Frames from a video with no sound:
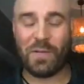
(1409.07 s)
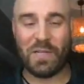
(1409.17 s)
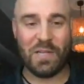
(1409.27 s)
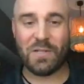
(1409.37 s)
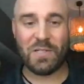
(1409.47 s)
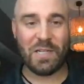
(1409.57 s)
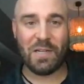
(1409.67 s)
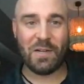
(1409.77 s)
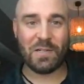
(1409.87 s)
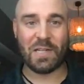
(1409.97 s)
years and
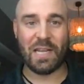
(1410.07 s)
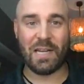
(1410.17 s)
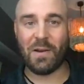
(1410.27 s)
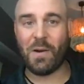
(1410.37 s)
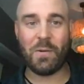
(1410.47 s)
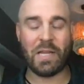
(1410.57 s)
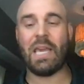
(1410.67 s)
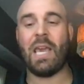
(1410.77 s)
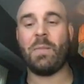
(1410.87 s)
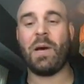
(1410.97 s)
years. And sure. It
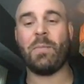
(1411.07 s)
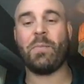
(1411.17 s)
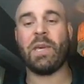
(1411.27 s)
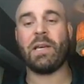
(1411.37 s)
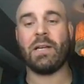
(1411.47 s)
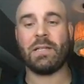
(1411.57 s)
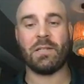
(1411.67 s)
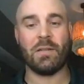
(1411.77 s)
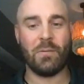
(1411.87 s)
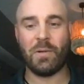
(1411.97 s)
came up
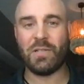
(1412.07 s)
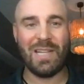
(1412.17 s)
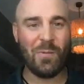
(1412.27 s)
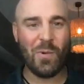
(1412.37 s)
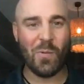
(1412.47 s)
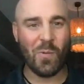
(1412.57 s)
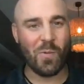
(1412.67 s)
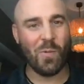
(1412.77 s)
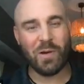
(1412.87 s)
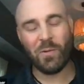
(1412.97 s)
because we were saying, well,
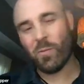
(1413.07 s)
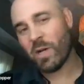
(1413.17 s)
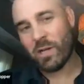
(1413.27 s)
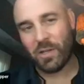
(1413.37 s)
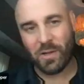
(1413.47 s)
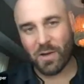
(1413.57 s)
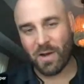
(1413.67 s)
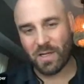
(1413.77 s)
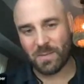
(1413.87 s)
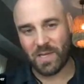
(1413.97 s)
what could the
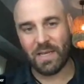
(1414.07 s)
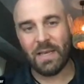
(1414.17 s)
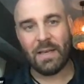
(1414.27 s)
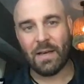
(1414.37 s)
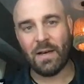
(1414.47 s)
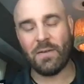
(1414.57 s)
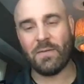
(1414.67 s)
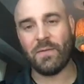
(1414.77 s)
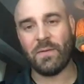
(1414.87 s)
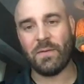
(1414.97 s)
cause be
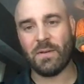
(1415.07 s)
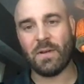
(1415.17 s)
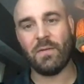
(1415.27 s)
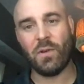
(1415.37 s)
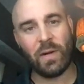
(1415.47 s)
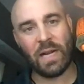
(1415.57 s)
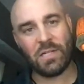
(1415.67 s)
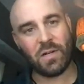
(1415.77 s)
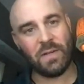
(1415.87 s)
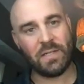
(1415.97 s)
of your
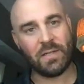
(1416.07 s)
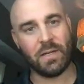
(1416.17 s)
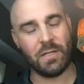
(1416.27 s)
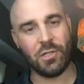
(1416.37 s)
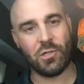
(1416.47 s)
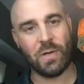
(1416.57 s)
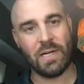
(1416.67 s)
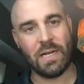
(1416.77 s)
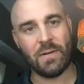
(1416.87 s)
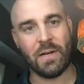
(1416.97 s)
HRV starting to
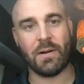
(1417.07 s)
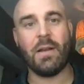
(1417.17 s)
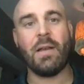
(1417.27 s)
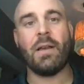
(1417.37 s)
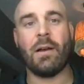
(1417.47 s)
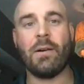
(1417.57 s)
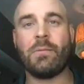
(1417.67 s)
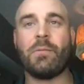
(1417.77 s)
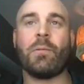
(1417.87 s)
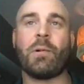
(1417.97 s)
trend down here?
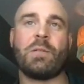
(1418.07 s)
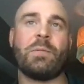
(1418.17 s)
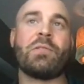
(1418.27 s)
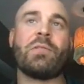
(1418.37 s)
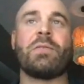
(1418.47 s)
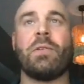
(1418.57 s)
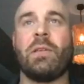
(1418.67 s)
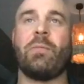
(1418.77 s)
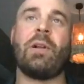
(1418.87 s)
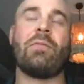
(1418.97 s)
Oh, work has been stressful.
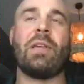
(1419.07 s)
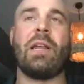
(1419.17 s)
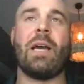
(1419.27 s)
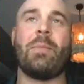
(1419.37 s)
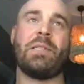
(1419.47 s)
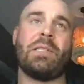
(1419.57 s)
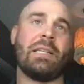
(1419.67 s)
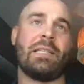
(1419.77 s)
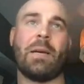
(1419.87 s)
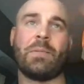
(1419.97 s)
And then whenever that happens,
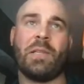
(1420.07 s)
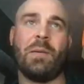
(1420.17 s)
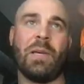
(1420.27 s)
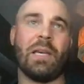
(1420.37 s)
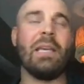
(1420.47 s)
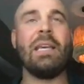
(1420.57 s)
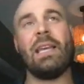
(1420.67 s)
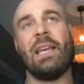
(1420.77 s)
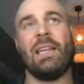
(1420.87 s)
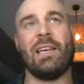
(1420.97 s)
I stop sleeping,
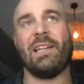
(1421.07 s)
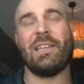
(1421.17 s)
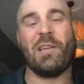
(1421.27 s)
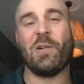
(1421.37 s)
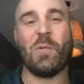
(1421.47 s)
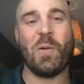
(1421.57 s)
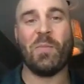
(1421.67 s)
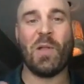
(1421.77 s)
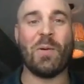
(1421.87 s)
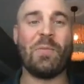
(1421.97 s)
and then,
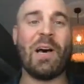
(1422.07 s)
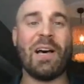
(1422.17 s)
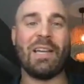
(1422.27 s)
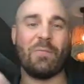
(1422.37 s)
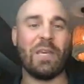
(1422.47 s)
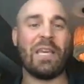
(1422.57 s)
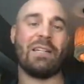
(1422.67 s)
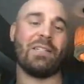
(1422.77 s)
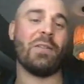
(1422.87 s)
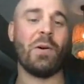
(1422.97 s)
and blah, blah, blah. And we get
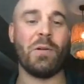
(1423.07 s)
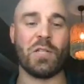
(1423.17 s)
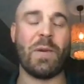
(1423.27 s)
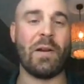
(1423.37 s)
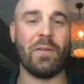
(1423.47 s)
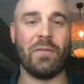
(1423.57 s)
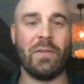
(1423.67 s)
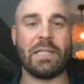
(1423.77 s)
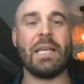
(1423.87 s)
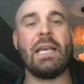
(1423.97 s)
into the whole spiral of
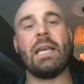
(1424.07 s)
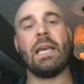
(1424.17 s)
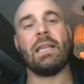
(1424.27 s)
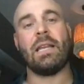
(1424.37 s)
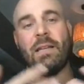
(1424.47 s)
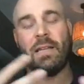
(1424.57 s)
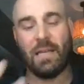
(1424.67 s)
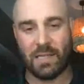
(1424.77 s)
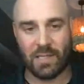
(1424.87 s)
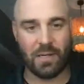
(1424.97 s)
things. And then
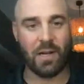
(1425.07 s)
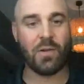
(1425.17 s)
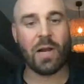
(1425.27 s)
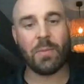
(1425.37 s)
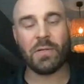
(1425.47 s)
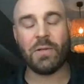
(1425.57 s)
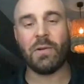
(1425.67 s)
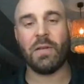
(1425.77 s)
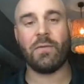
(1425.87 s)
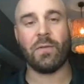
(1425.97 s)
another
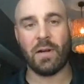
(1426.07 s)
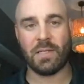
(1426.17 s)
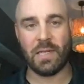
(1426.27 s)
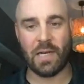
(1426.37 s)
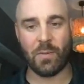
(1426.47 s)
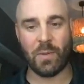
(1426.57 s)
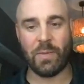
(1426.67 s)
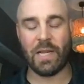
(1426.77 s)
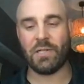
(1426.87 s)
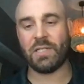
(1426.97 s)
opportunity for us to help our
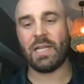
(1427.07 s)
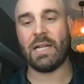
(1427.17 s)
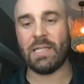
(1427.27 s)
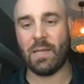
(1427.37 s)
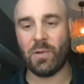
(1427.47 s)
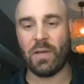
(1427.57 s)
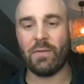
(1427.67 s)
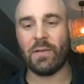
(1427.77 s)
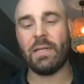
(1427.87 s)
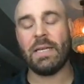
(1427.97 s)
patients at a deeper
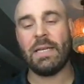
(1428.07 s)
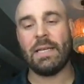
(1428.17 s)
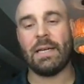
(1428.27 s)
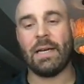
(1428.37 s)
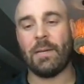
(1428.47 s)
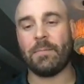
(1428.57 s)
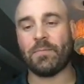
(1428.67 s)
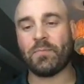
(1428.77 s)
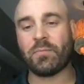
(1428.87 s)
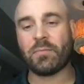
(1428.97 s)
level.
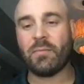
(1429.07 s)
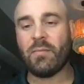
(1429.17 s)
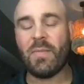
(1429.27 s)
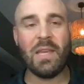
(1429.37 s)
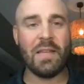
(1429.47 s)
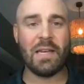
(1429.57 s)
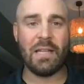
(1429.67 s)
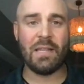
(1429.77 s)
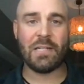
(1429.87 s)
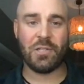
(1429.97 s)
And
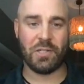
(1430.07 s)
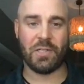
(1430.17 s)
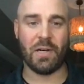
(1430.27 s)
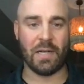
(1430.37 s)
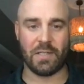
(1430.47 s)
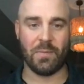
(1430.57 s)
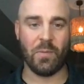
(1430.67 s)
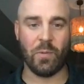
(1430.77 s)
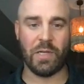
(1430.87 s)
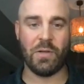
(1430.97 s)
that's just
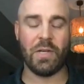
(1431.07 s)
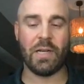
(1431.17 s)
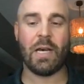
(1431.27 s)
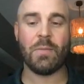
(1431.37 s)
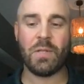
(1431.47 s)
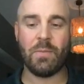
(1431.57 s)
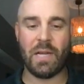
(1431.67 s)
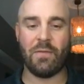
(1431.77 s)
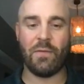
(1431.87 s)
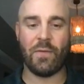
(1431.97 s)
awesome when you can help
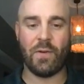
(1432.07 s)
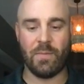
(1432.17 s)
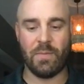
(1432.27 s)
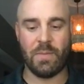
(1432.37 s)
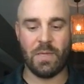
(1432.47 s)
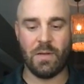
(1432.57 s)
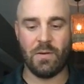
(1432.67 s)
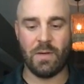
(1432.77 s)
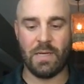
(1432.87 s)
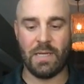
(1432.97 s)
somebody from,
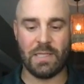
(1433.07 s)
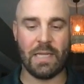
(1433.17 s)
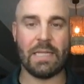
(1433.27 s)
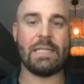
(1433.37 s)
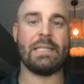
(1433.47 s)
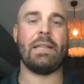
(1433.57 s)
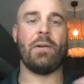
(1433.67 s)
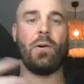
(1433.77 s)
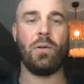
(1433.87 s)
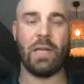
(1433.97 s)
as I like to say,
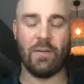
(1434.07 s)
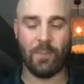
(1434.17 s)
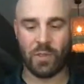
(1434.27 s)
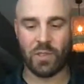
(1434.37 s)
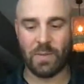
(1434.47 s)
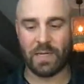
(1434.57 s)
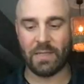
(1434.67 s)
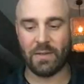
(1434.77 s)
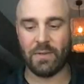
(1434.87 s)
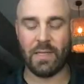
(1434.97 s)
that whole life
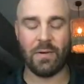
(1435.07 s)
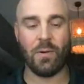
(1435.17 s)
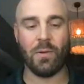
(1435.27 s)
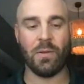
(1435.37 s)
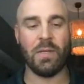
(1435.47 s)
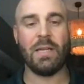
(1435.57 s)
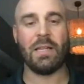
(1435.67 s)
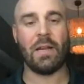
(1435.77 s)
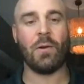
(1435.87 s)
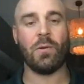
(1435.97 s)
perspective, or that whole
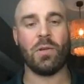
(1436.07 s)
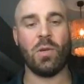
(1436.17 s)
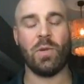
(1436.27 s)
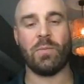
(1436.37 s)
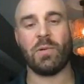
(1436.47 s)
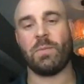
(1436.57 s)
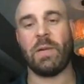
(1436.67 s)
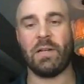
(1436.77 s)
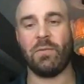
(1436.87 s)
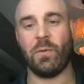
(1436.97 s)
human
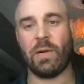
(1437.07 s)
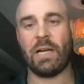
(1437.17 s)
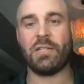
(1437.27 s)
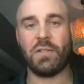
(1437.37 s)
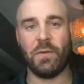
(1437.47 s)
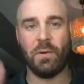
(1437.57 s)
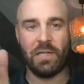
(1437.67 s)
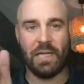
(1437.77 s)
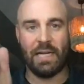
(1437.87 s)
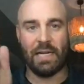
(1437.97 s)
perspective, when we're not just
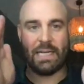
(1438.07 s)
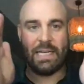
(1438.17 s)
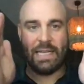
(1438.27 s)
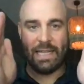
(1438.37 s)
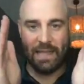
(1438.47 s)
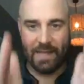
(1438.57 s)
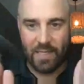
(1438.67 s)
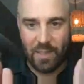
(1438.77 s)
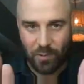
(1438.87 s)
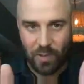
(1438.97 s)
focusing on
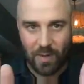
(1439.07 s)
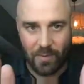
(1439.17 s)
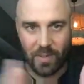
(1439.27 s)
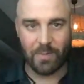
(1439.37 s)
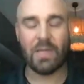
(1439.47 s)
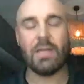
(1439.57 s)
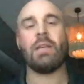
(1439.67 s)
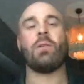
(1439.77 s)
this problem,